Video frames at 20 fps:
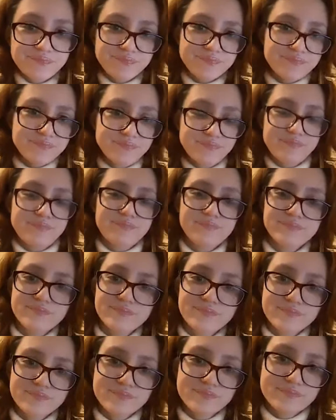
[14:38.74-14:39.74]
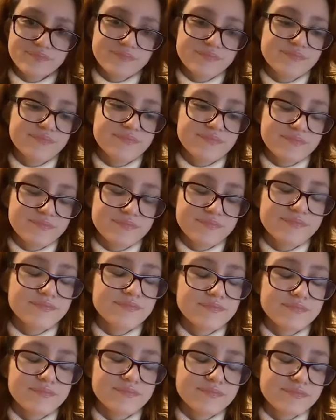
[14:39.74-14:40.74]

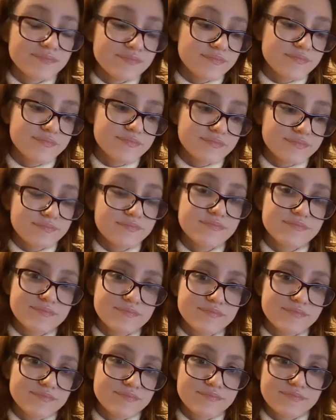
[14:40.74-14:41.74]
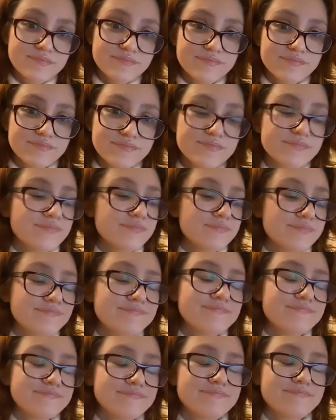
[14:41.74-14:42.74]

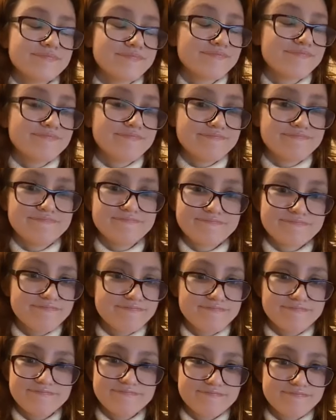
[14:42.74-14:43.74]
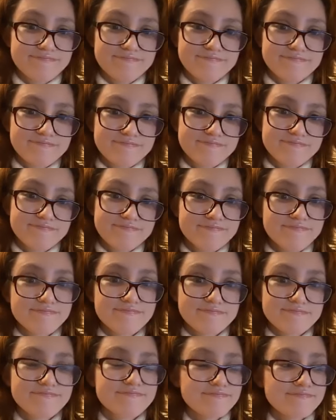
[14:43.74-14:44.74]

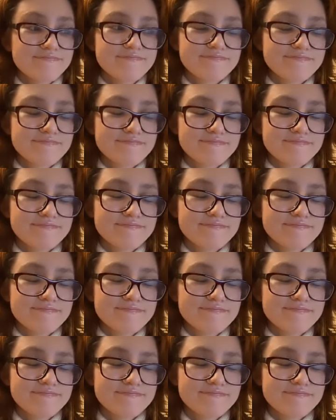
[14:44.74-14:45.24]
No one is speaking in this clip.